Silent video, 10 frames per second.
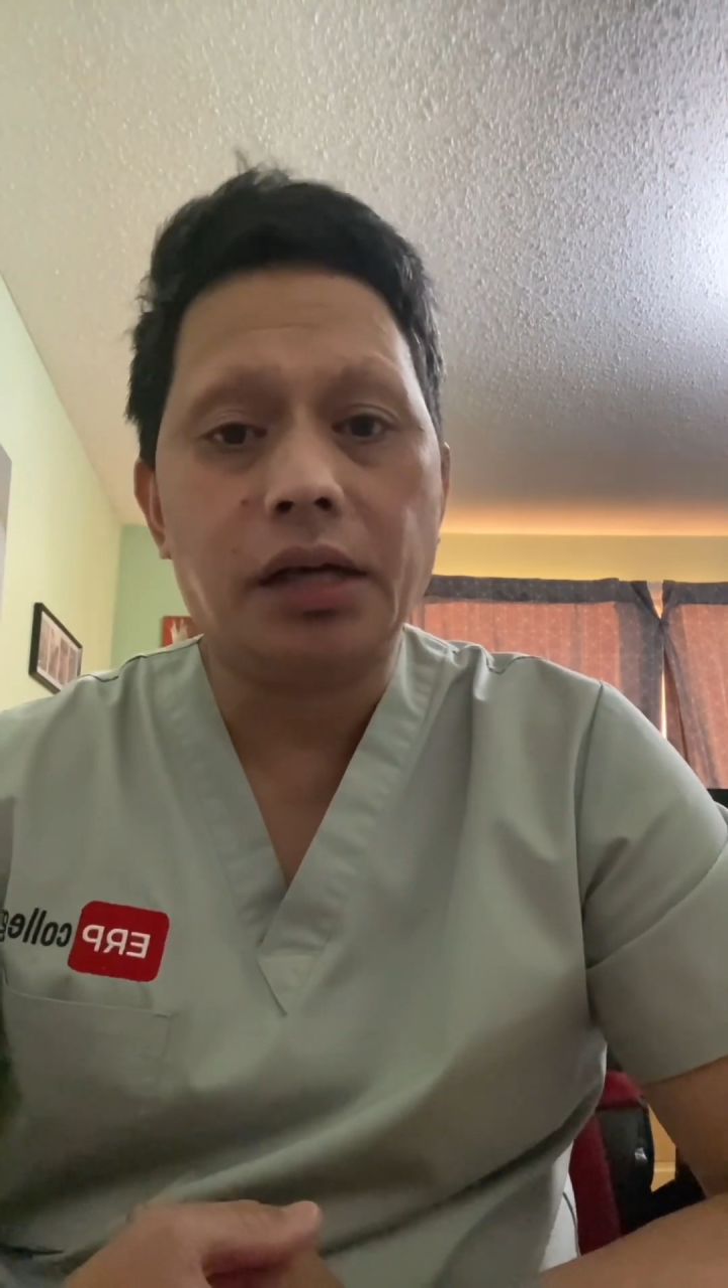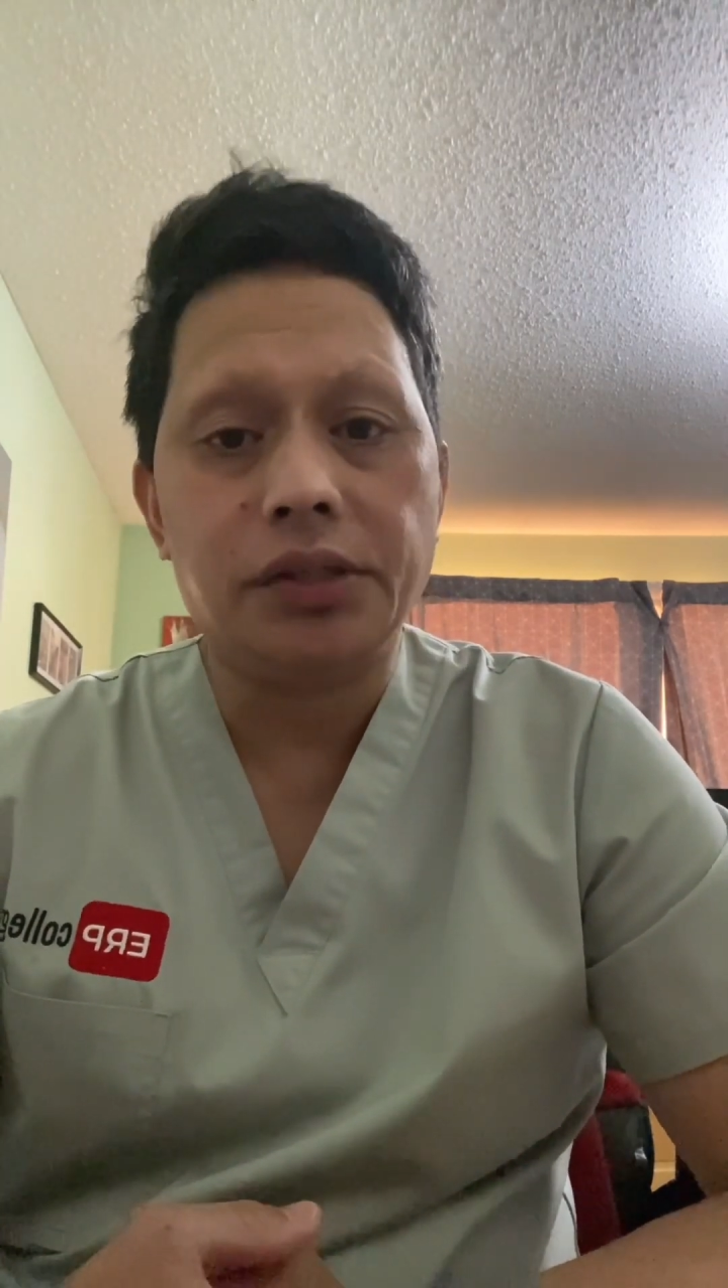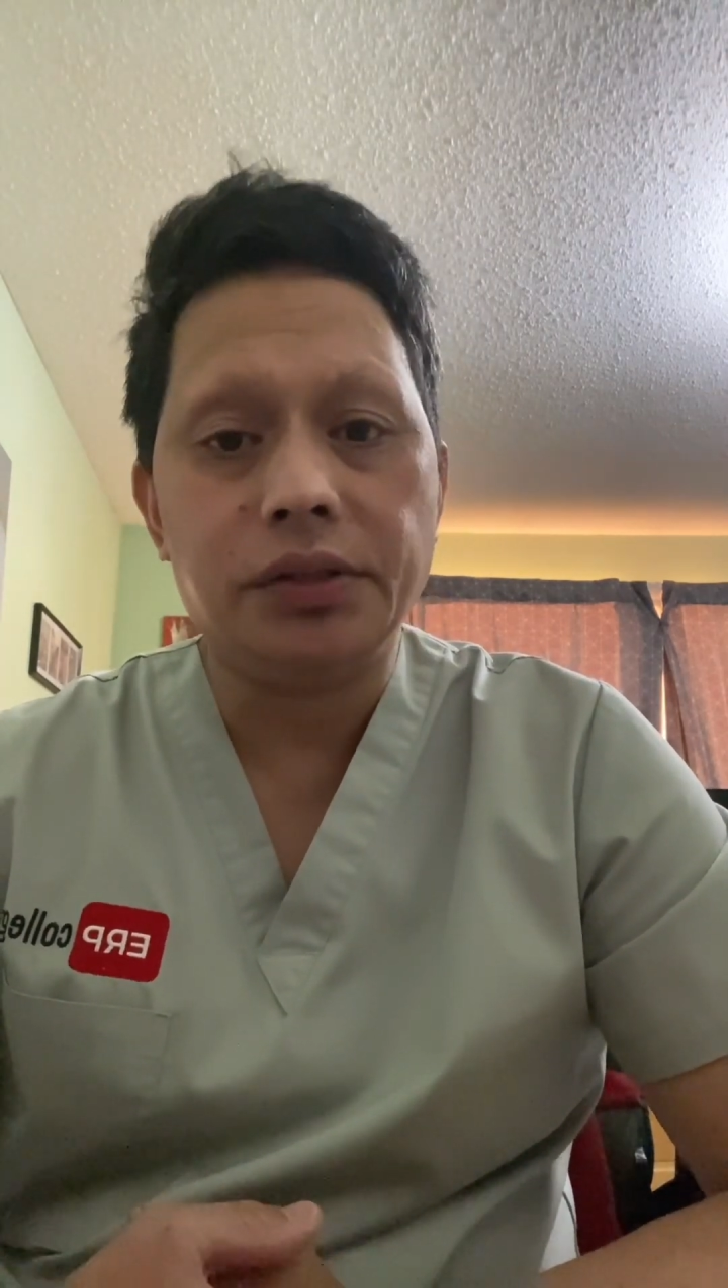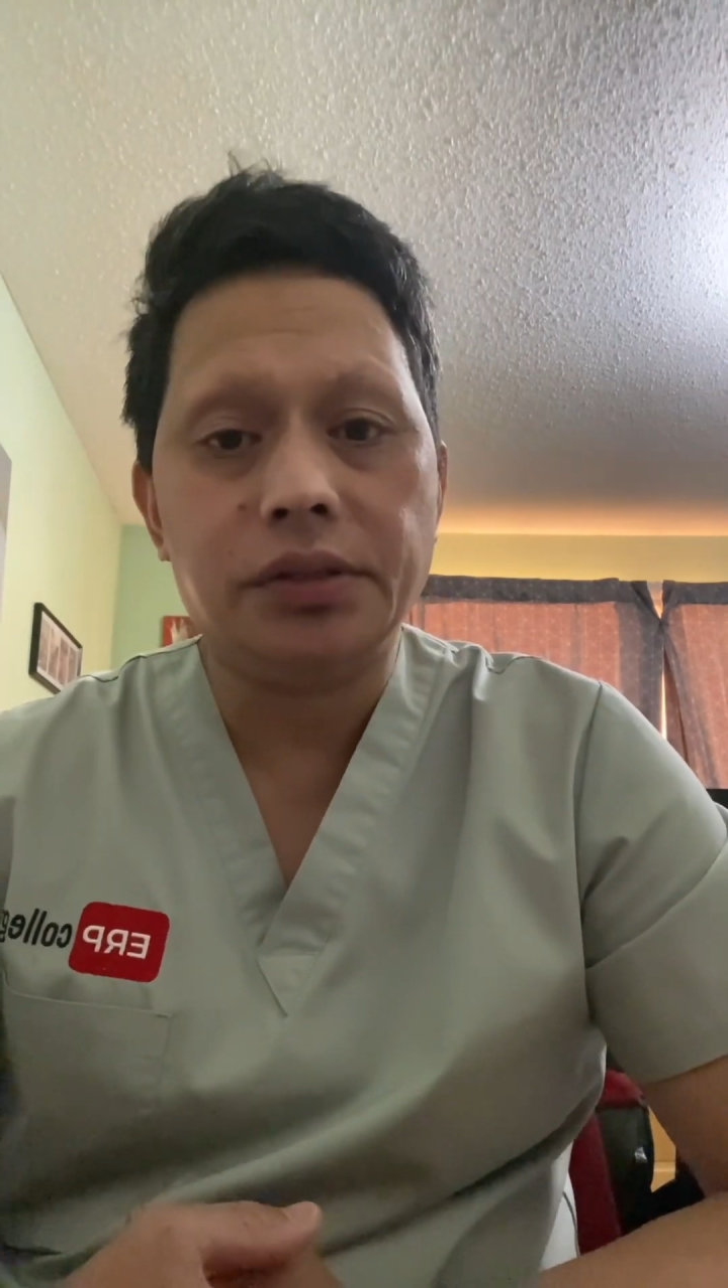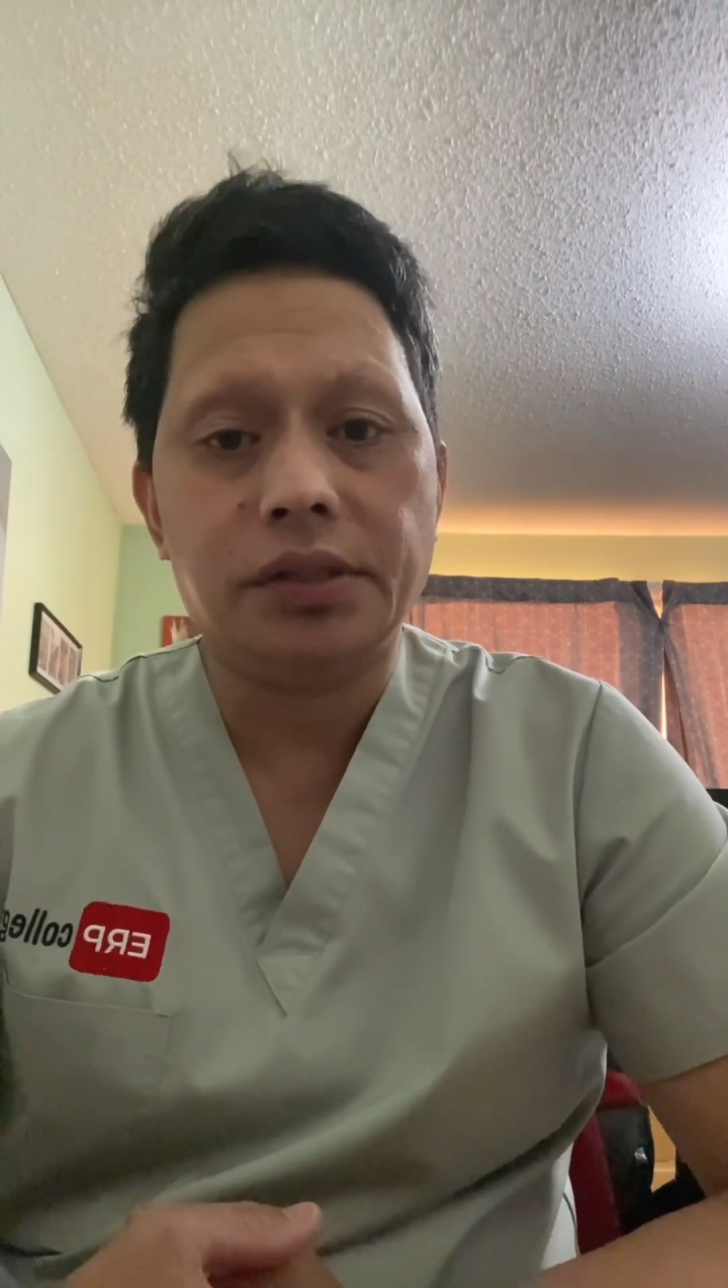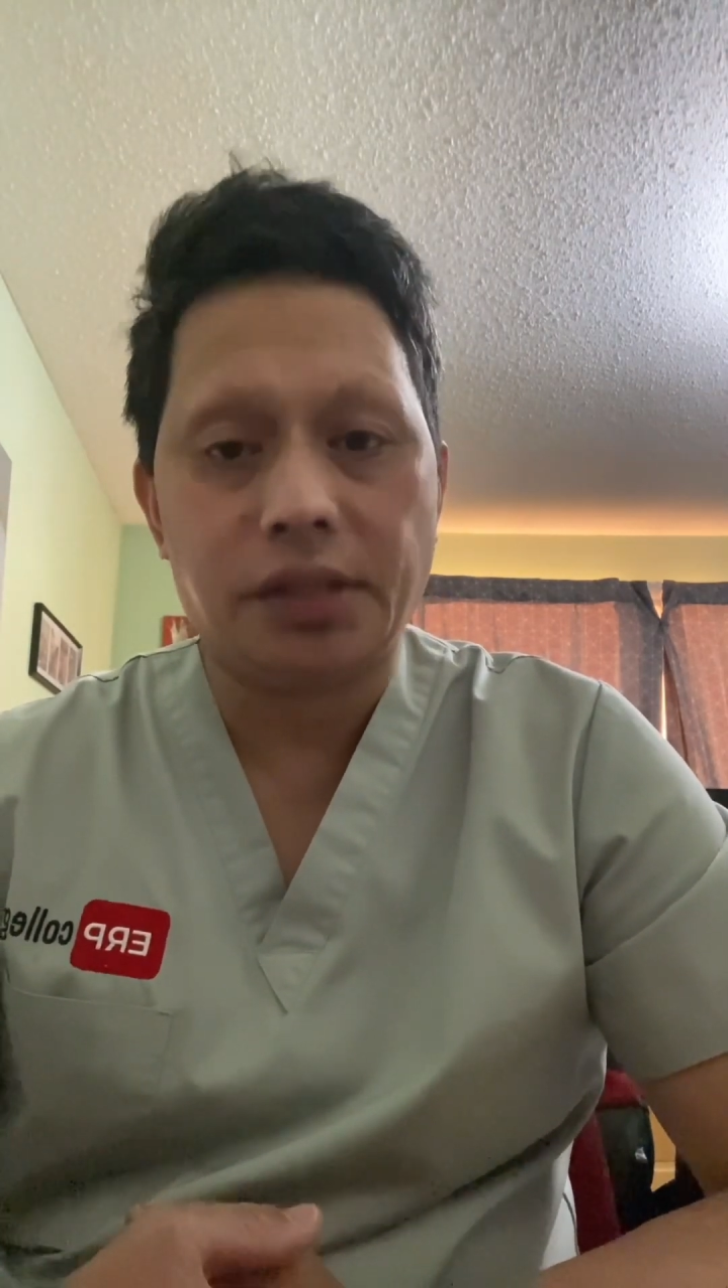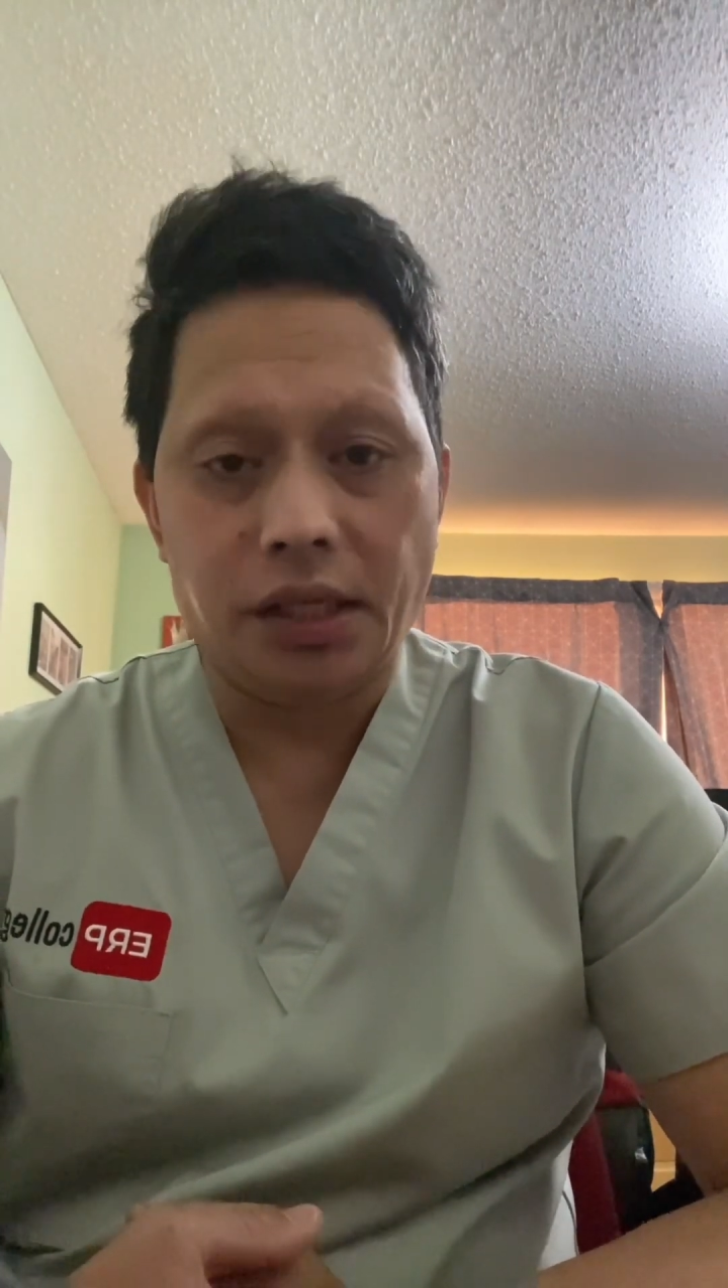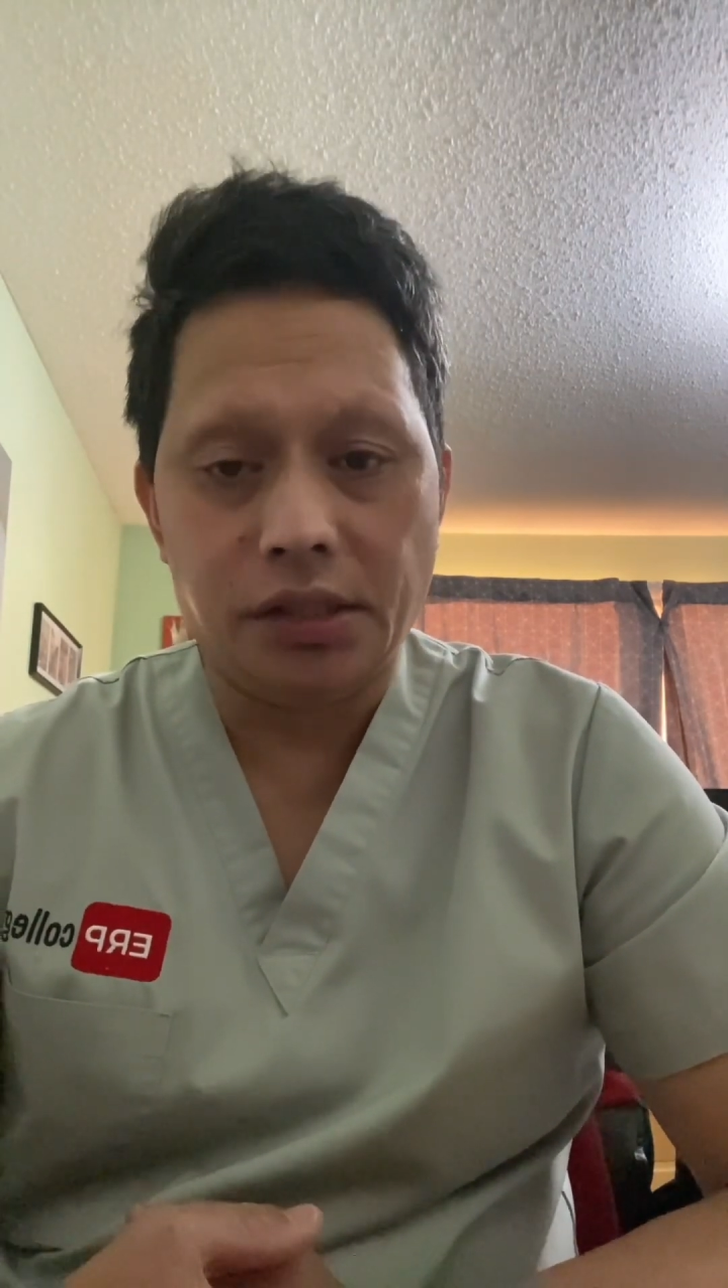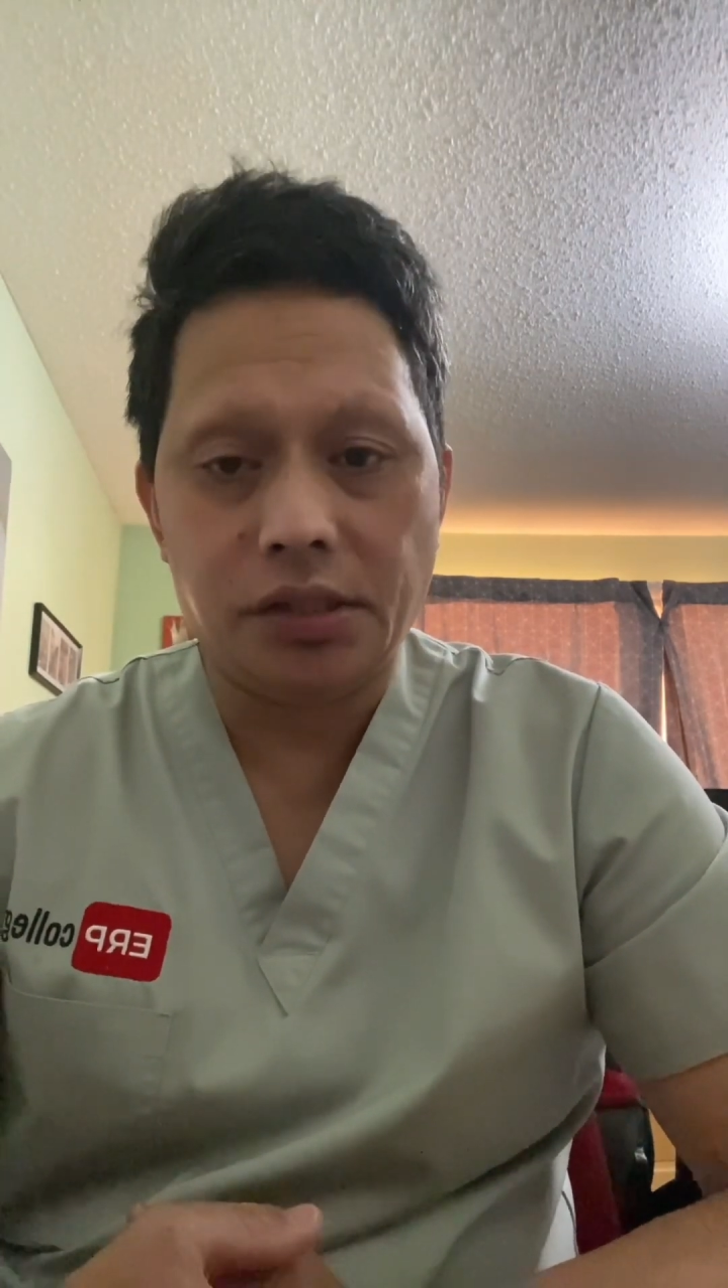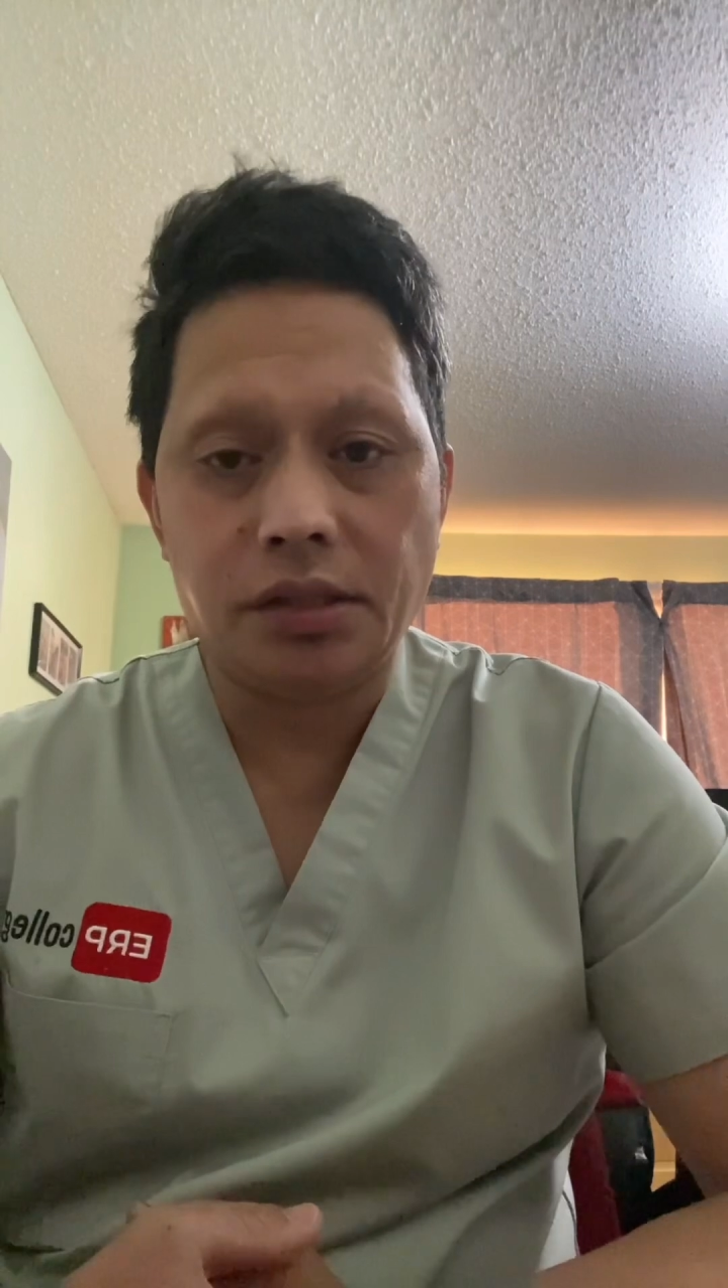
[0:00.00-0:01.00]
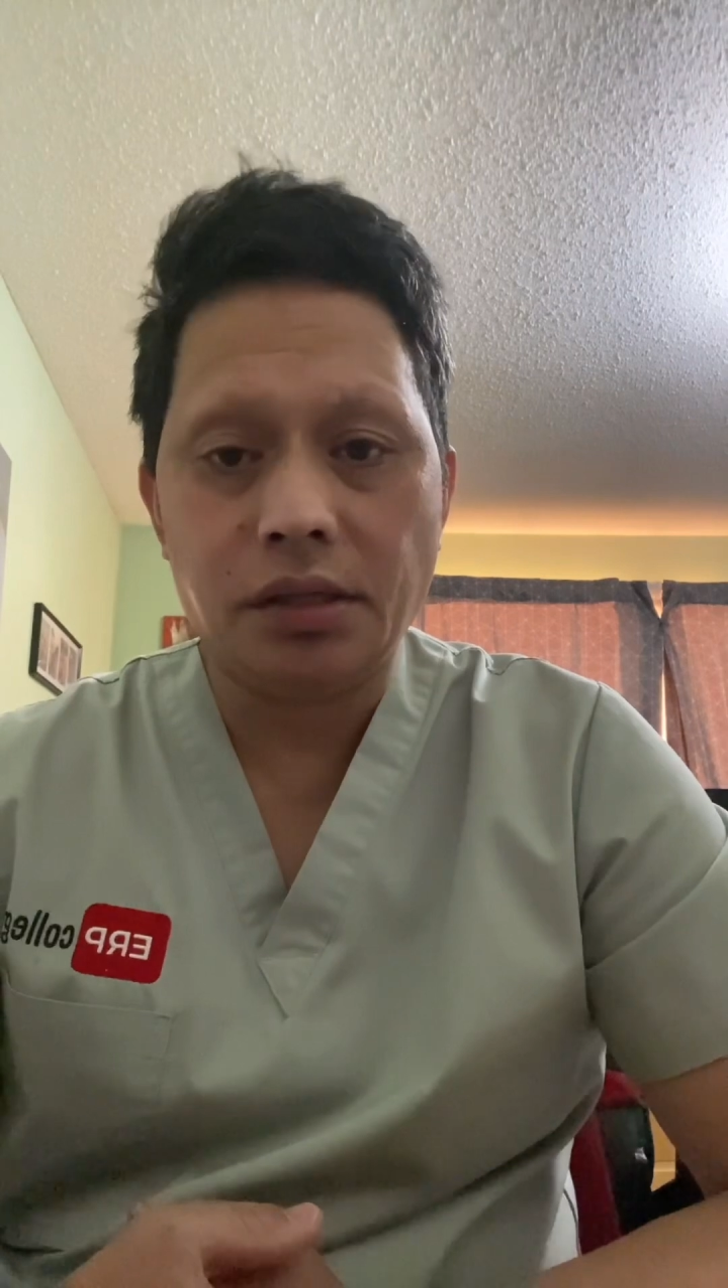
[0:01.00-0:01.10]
acute stage.